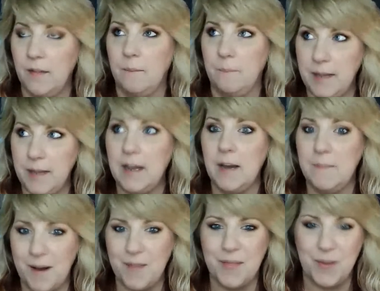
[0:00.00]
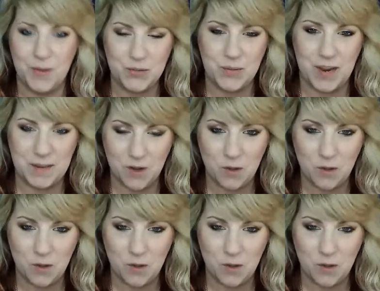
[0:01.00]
a bit about those when